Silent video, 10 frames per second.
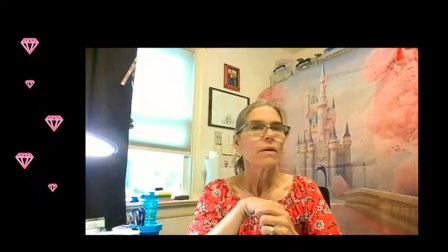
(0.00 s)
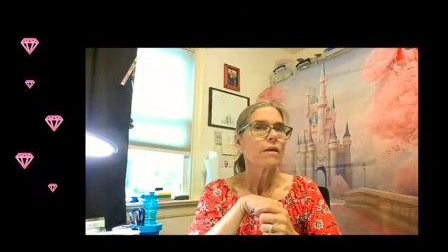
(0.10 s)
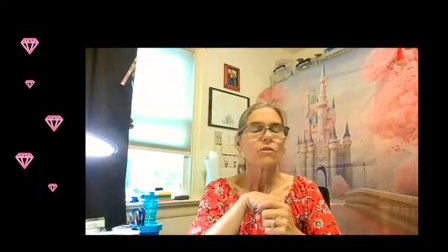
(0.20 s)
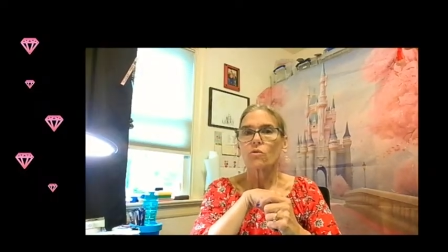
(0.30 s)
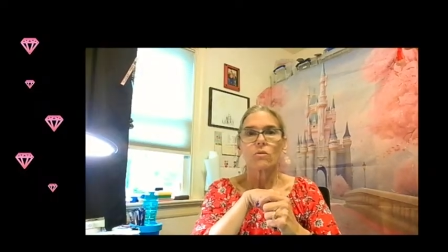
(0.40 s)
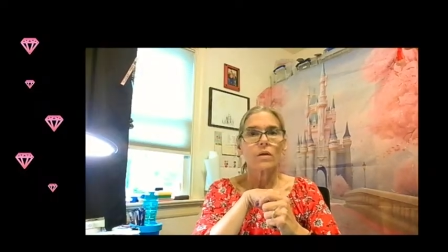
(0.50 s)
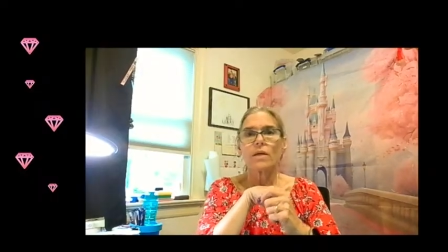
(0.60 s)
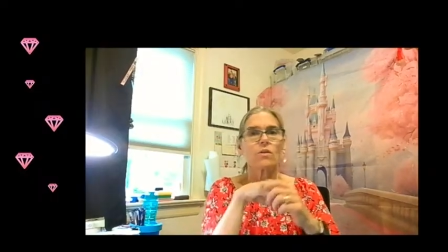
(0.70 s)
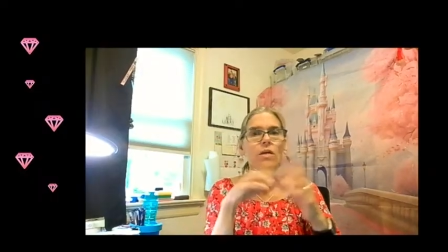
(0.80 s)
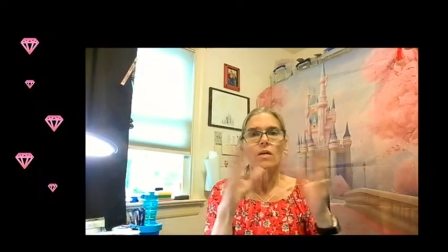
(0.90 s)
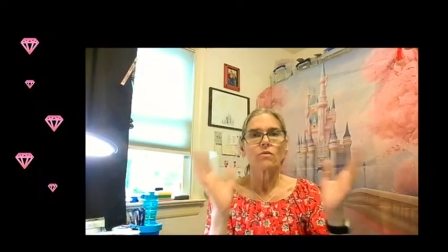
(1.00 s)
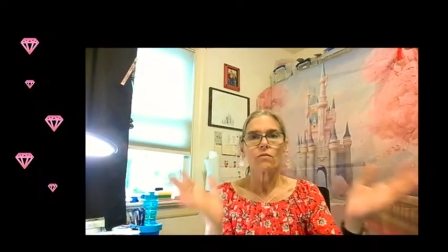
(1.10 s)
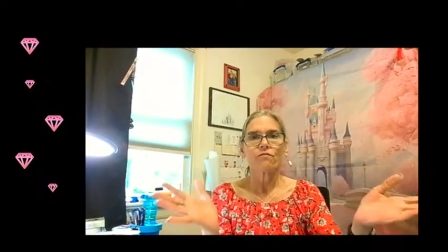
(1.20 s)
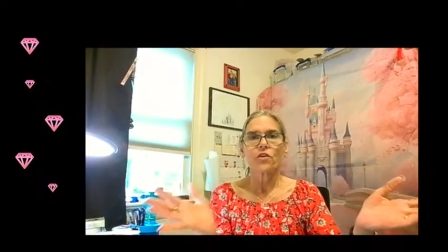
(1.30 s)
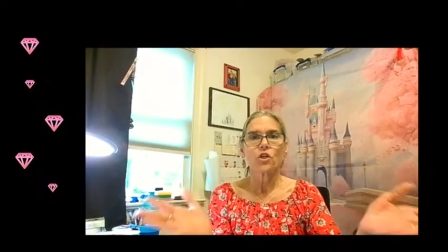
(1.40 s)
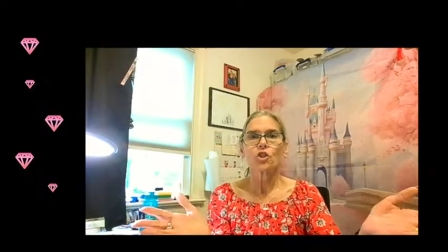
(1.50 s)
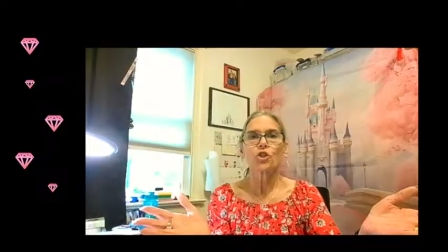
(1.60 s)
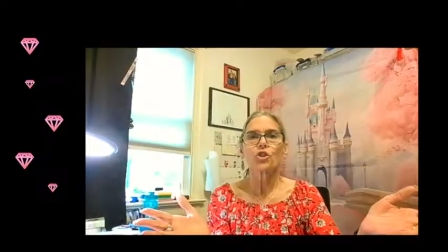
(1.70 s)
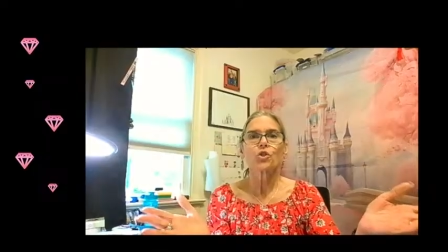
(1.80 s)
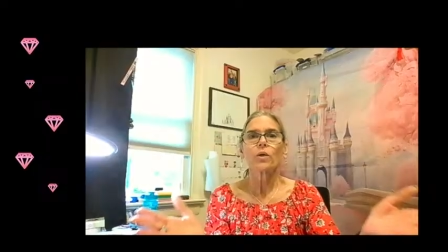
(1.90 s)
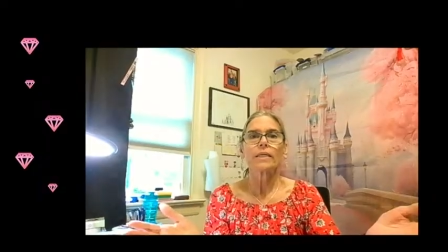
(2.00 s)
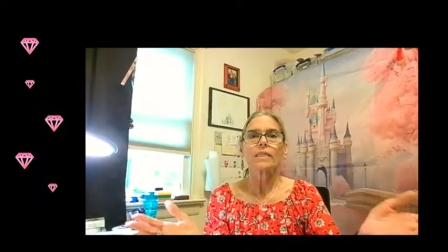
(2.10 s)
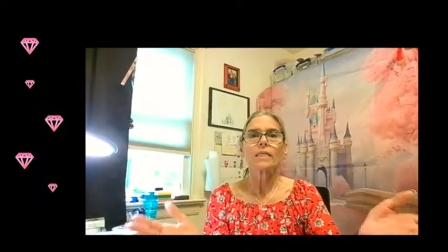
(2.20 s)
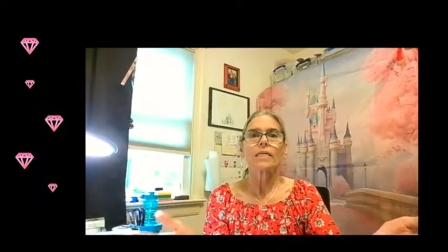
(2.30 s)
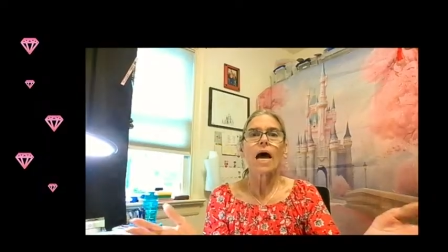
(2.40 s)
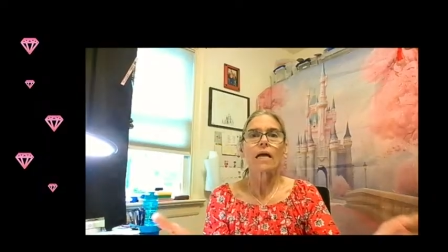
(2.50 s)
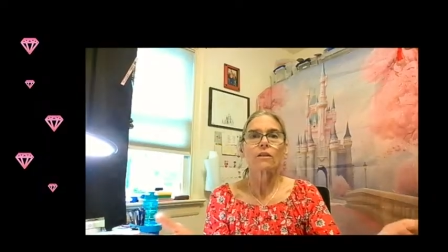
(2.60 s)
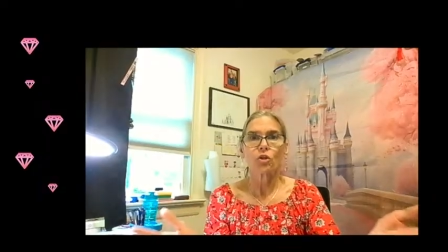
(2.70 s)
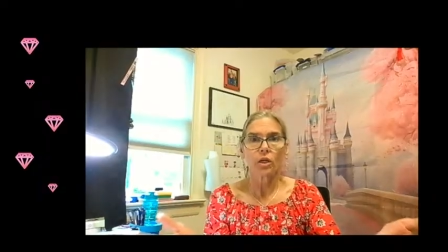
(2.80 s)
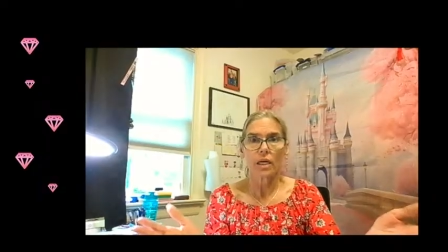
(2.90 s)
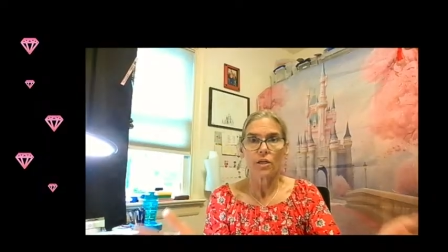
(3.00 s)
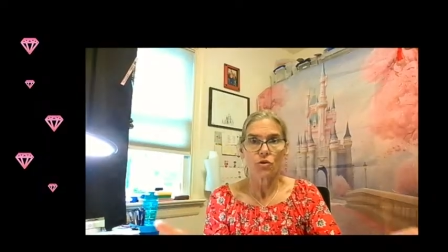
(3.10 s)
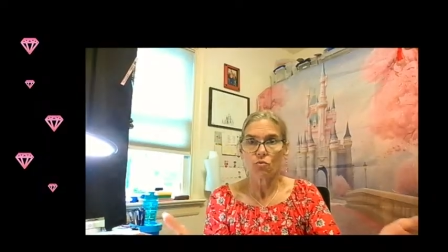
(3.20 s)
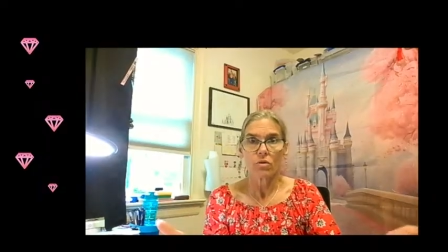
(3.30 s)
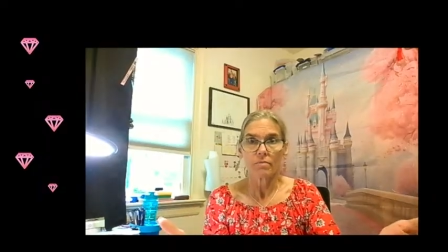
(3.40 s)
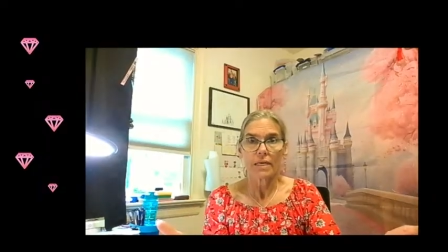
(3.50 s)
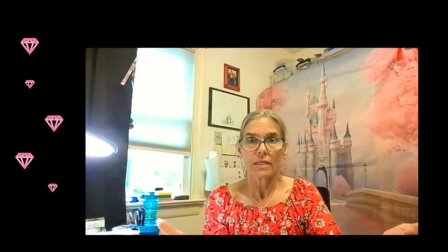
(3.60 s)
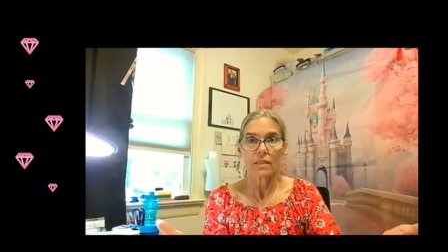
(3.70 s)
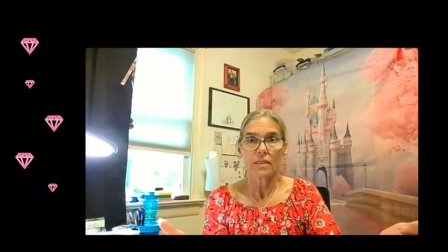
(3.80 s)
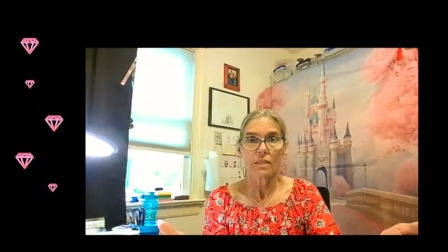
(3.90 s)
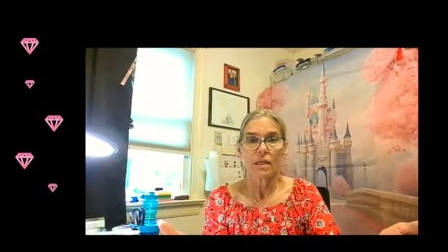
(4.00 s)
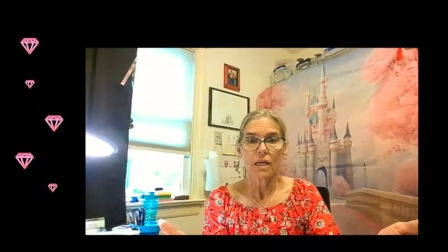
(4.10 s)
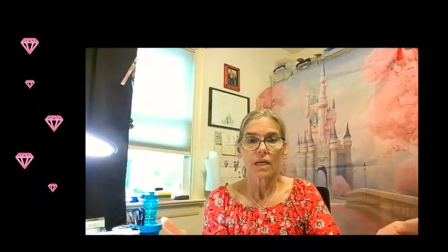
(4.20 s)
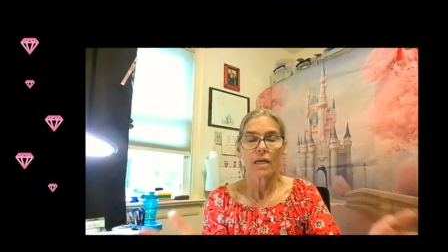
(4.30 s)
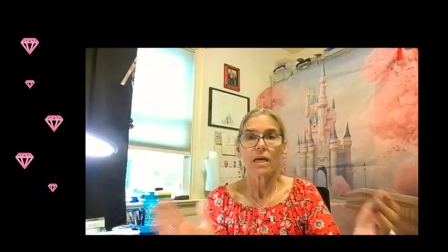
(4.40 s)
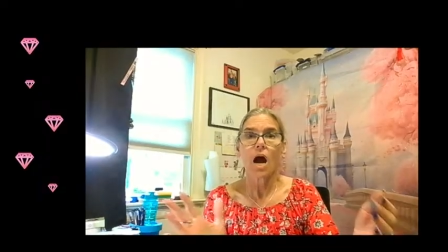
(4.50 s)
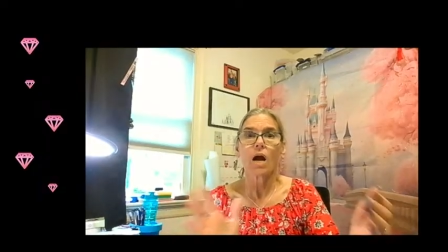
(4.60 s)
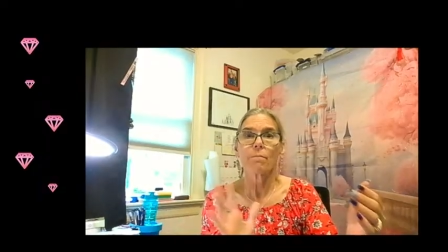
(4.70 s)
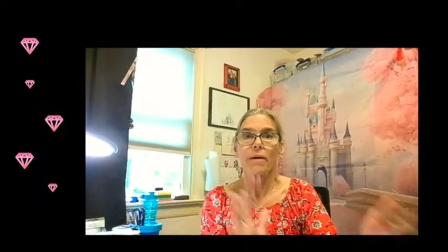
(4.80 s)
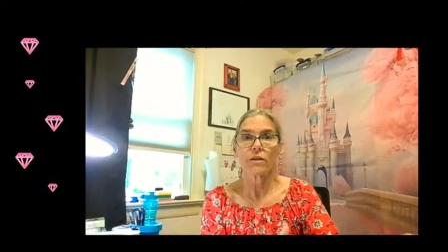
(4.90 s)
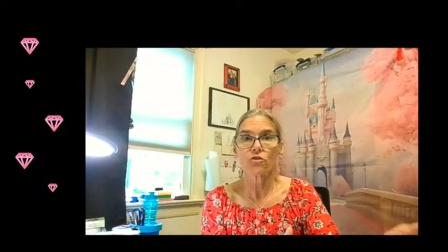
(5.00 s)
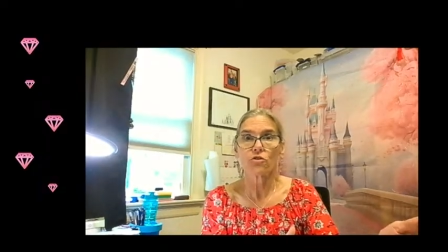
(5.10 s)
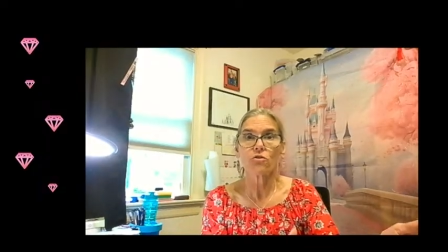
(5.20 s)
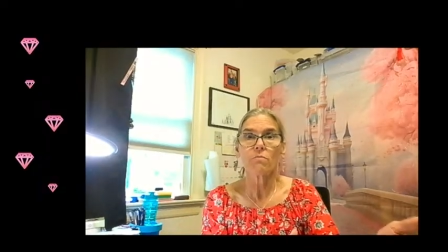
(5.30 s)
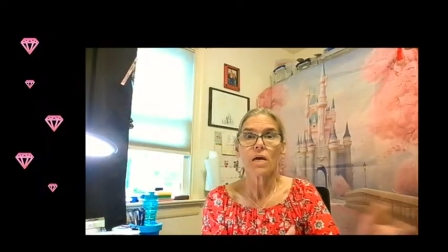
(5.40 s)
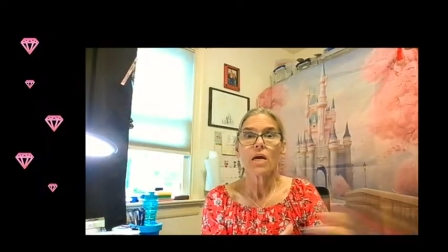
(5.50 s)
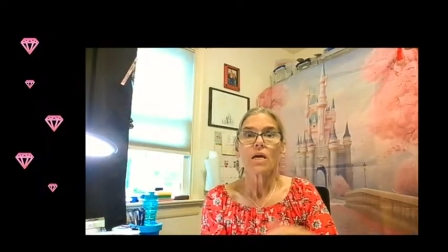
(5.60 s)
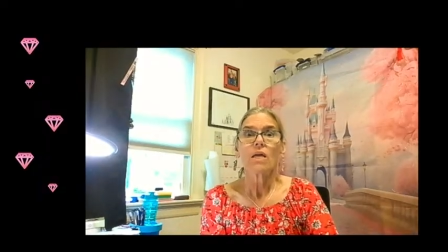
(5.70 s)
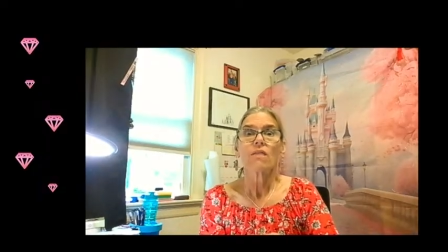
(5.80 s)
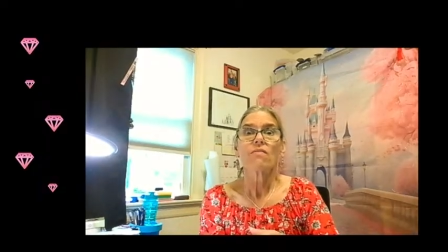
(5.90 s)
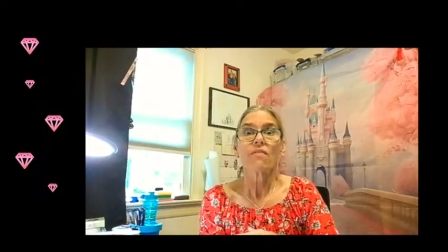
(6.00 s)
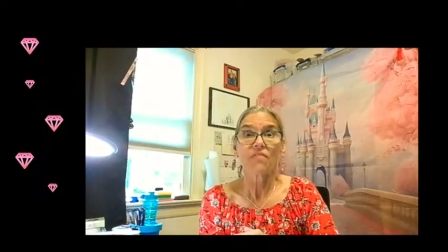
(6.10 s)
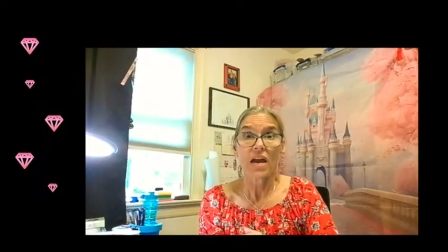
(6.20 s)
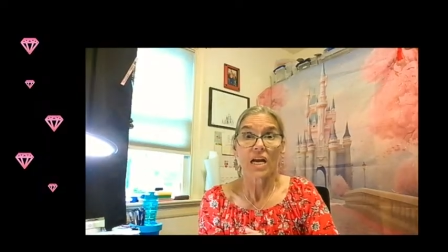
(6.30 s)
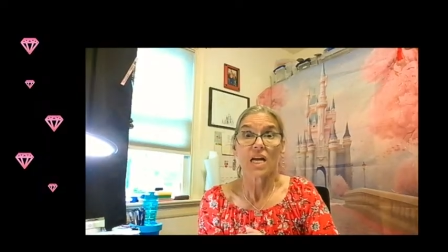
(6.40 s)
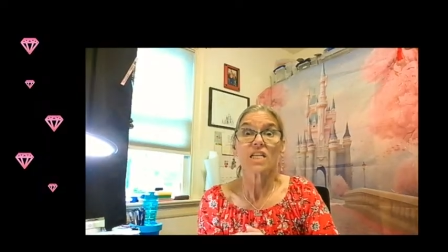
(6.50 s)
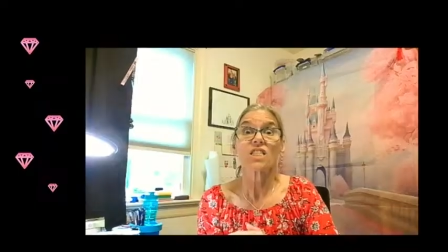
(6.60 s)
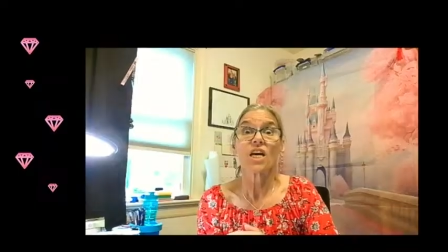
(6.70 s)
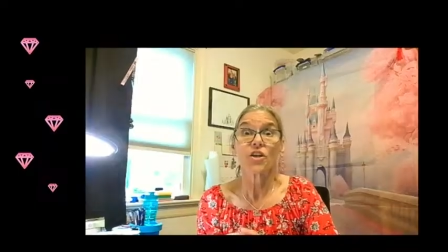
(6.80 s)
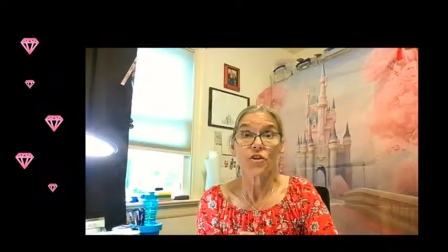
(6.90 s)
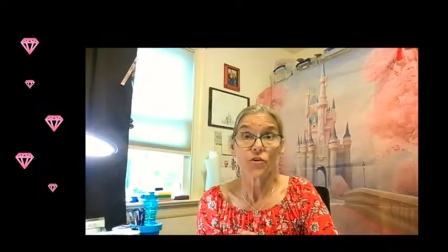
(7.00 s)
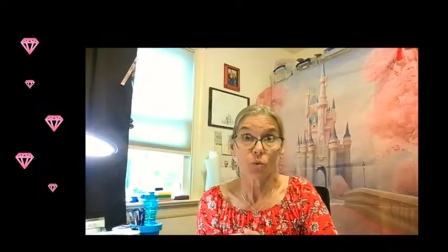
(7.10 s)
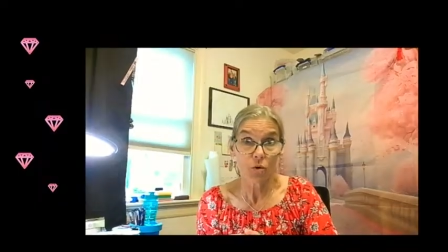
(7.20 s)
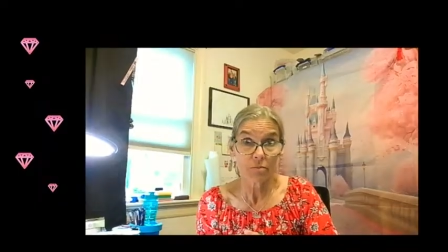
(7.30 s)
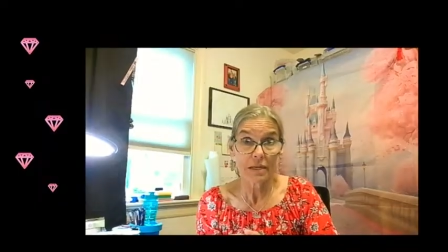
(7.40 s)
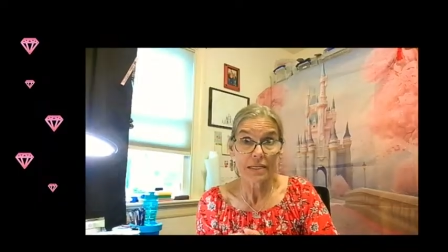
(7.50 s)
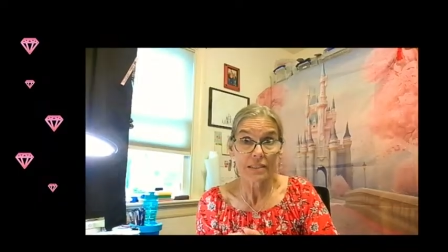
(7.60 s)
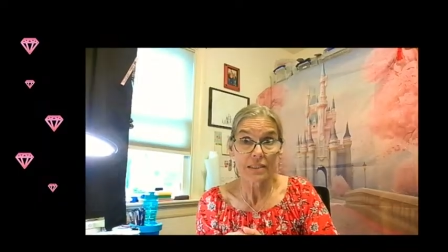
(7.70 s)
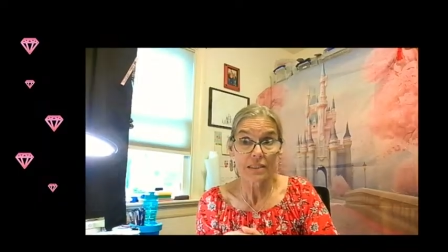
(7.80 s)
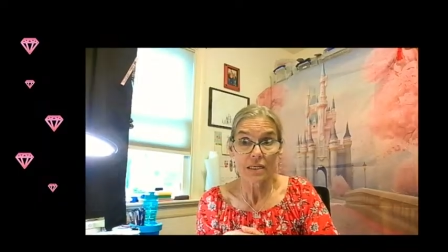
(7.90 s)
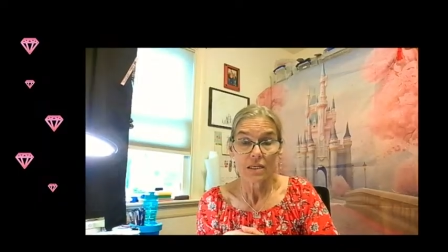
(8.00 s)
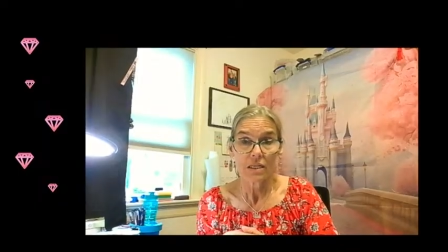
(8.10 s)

In the furniture store, it did not look enormous. In our bedroom, the thing is enormous.